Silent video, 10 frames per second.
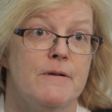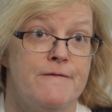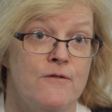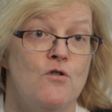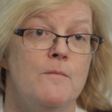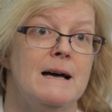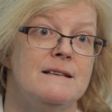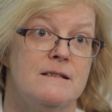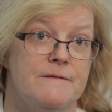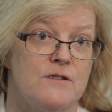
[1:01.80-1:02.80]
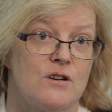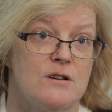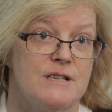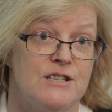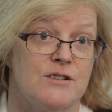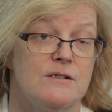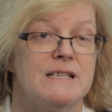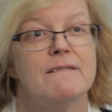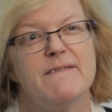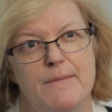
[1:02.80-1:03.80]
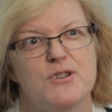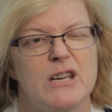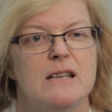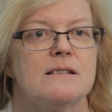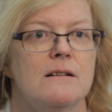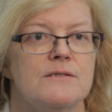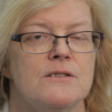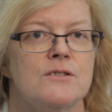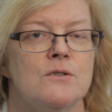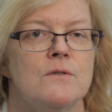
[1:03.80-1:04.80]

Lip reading: perform under different conditions, inflammatory insults and so